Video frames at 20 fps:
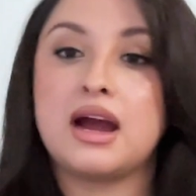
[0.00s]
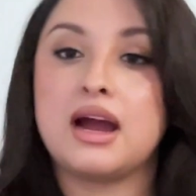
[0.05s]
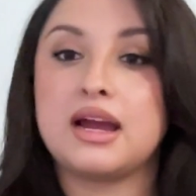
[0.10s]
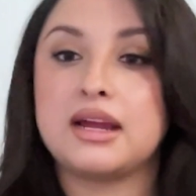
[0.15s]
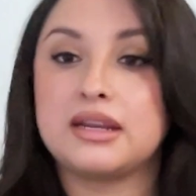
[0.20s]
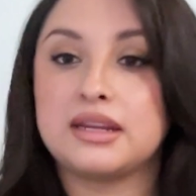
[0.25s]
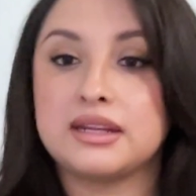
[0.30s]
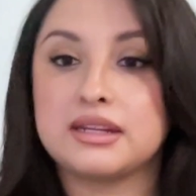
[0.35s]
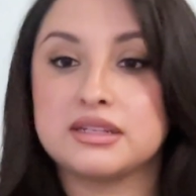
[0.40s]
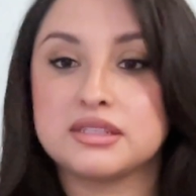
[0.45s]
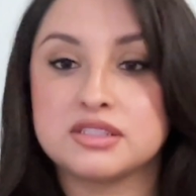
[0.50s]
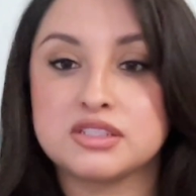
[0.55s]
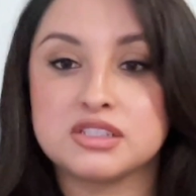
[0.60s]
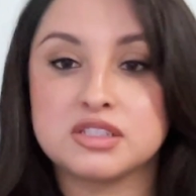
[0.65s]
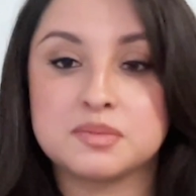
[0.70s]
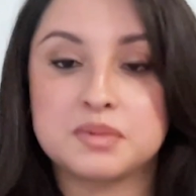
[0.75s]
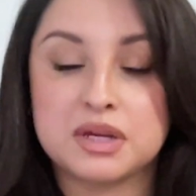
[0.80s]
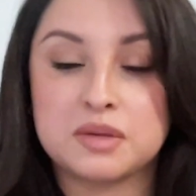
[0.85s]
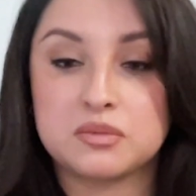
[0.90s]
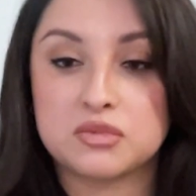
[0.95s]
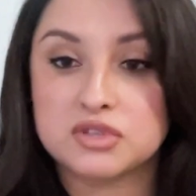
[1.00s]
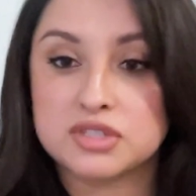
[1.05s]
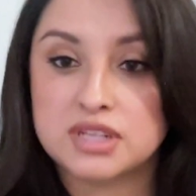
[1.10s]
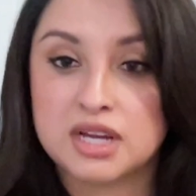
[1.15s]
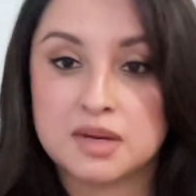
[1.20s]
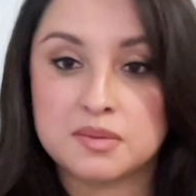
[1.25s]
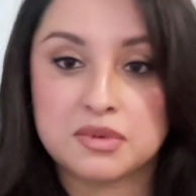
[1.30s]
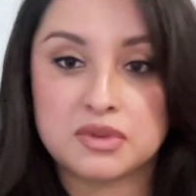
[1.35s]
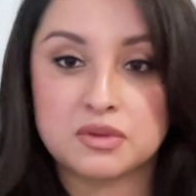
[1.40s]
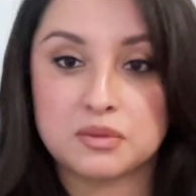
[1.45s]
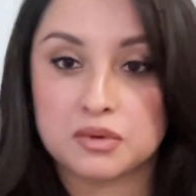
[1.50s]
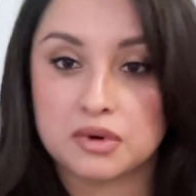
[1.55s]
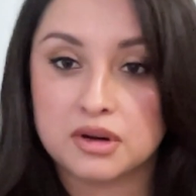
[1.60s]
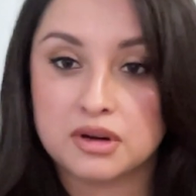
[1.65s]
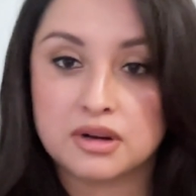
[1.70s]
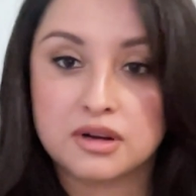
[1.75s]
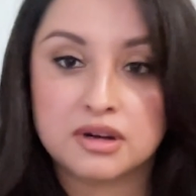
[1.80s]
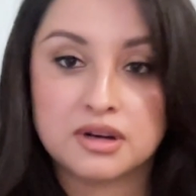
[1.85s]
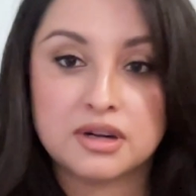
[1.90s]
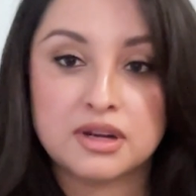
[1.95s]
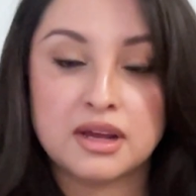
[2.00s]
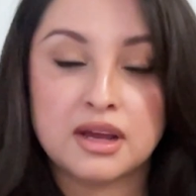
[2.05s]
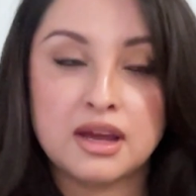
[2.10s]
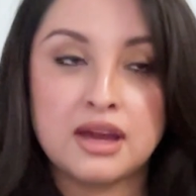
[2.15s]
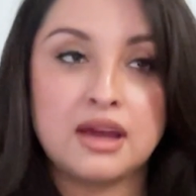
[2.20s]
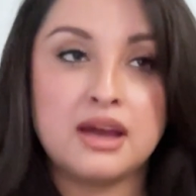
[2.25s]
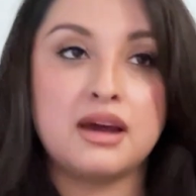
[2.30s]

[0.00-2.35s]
I needed to spend more time in the Word.